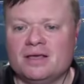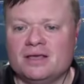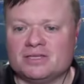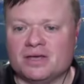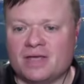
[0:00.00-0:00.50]

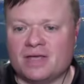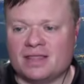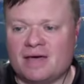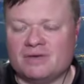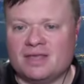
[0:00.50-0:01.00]
So yeah,
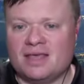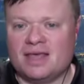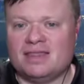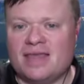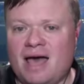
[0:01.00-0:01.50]
that one
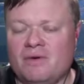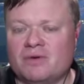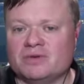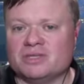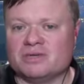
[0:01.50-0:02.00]
that
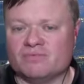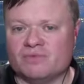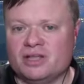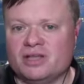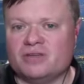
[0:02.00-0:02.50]
one was
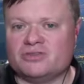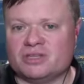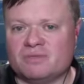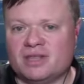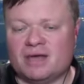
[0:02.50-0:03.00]
really interesting to me.